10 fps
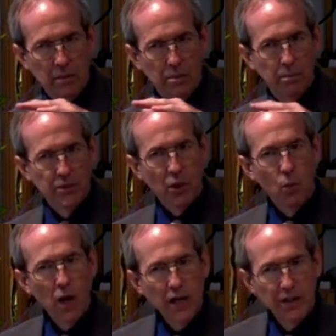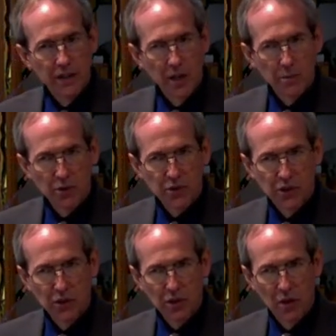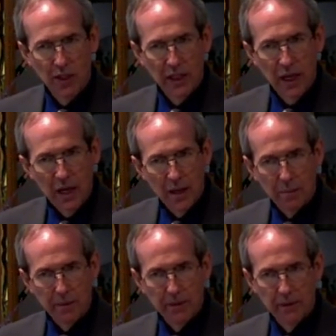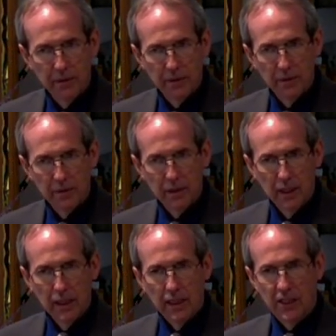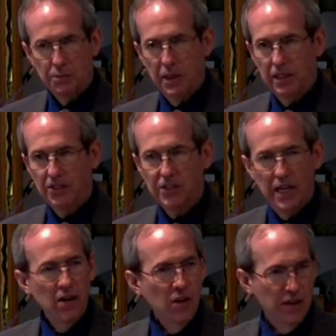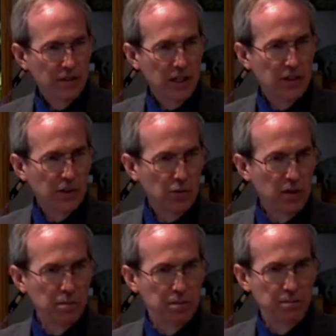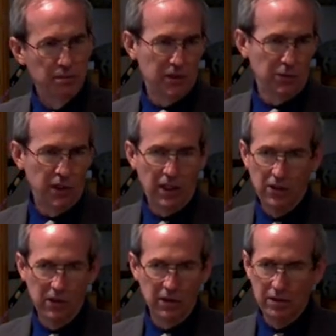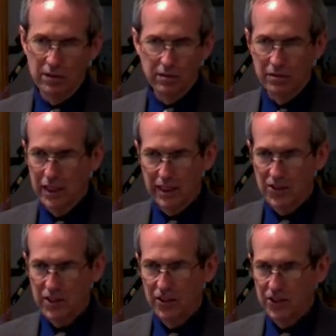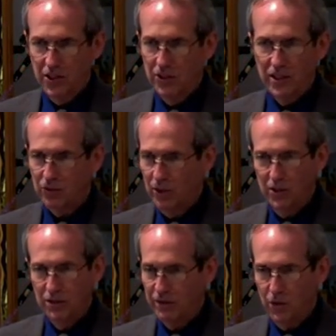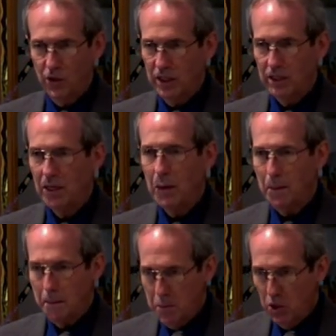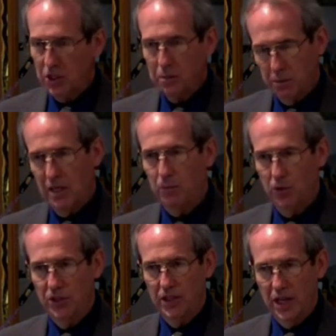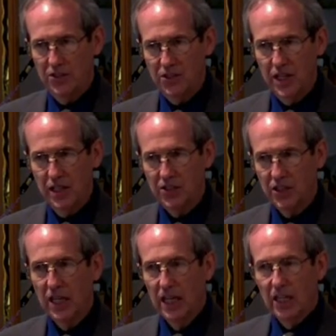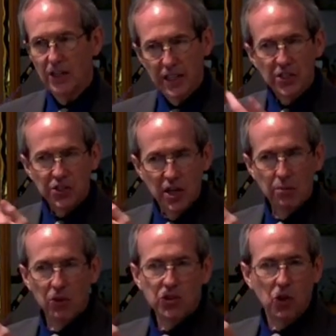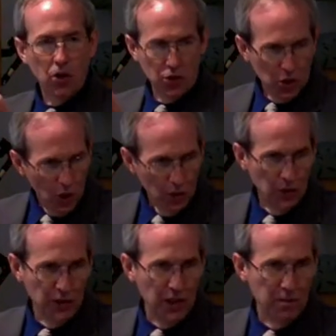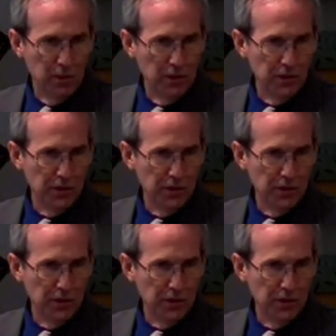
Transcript: So why the numbers still going up? It's because now I've got three, 300 and, like I said, 30, 340 million people in the United States. These numbers are total numbers.